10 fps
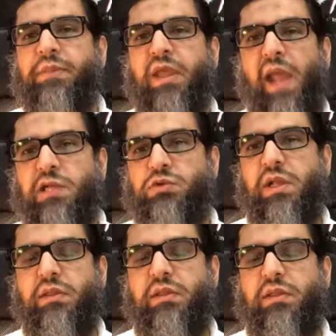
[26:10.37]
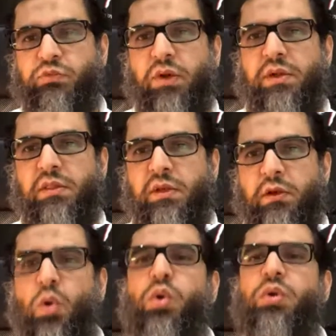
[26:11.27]
they actually then brought in
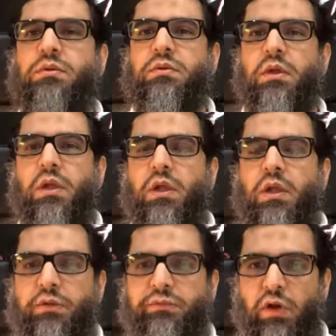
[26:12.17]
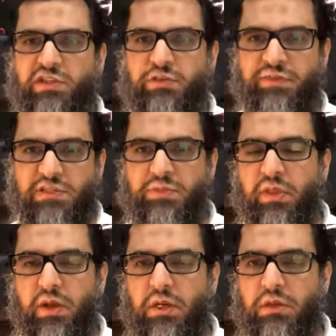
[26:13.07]
their own philosophies
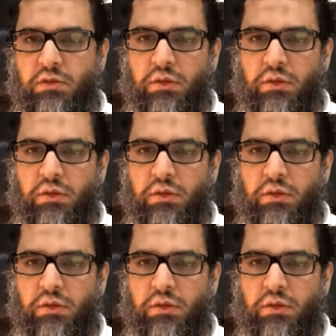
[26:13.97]
within it,